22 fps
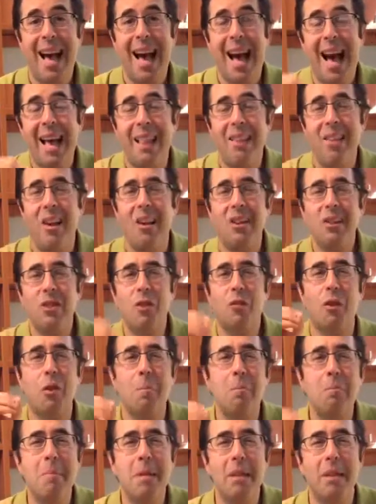I lost over
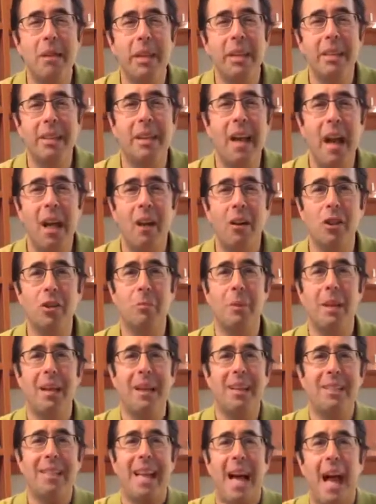$1 million
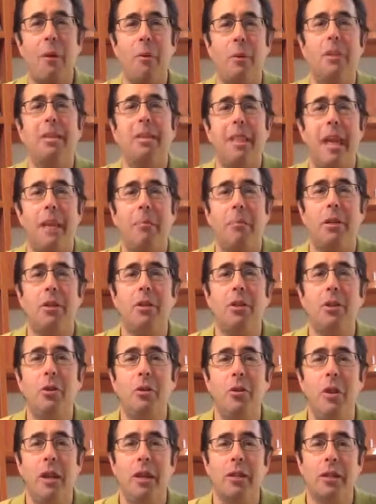because I wasn't able to
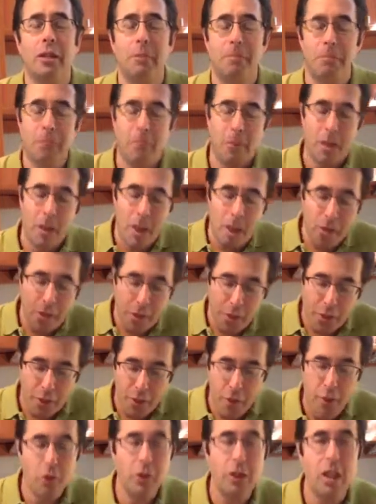do this. The
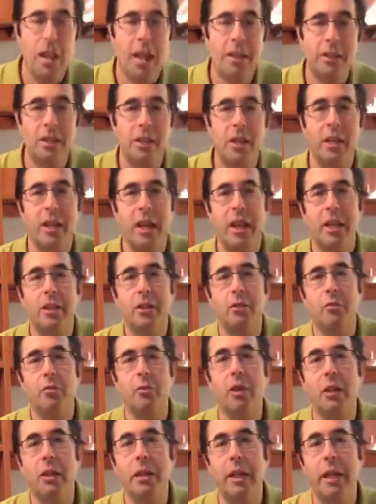third lesson is
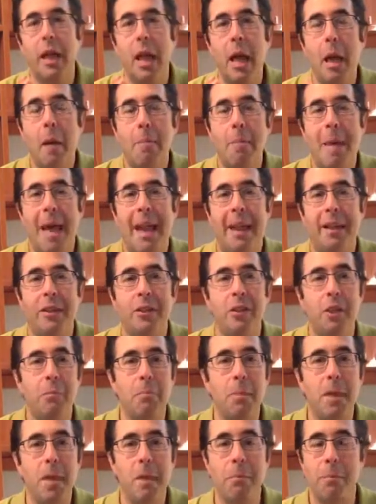really
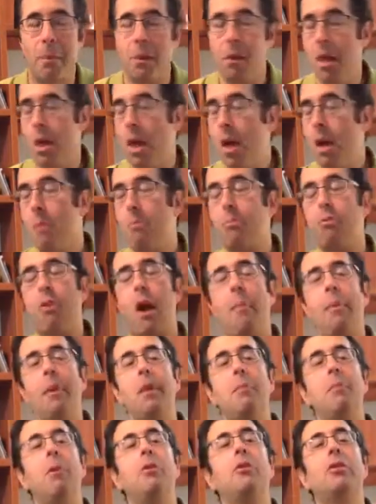managing people. Probably
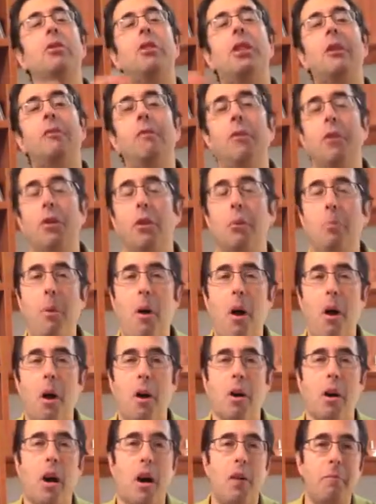the most difficult
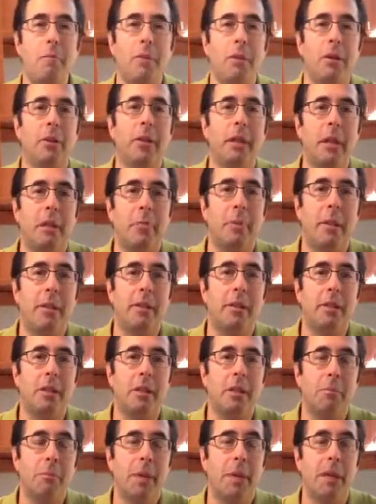part of building a
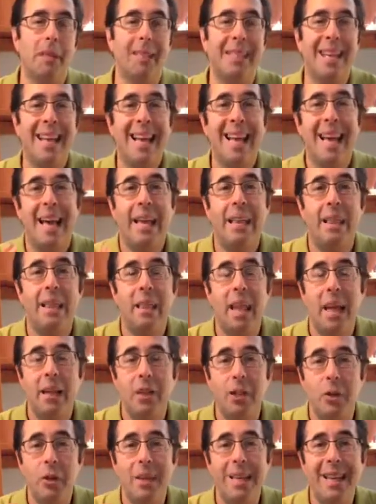business because
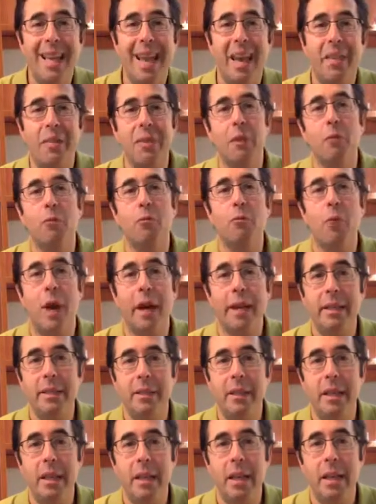unless you can get the right
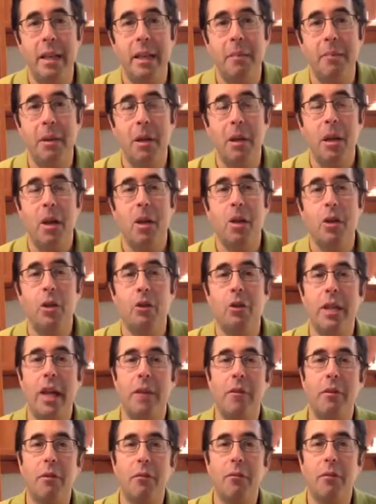team, you'll
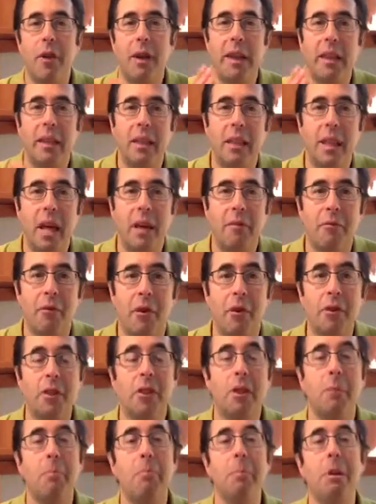never find
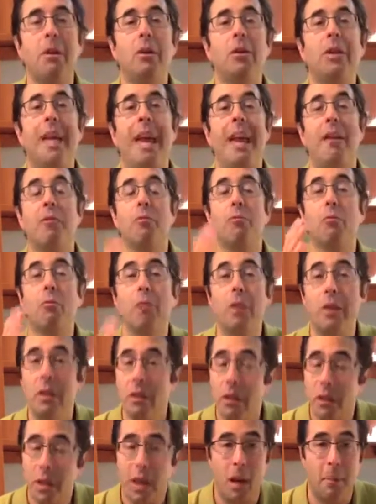leverage to build a
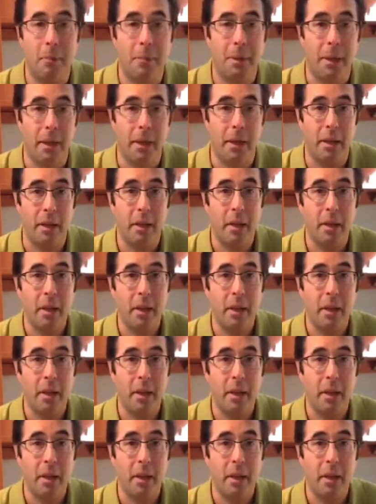real company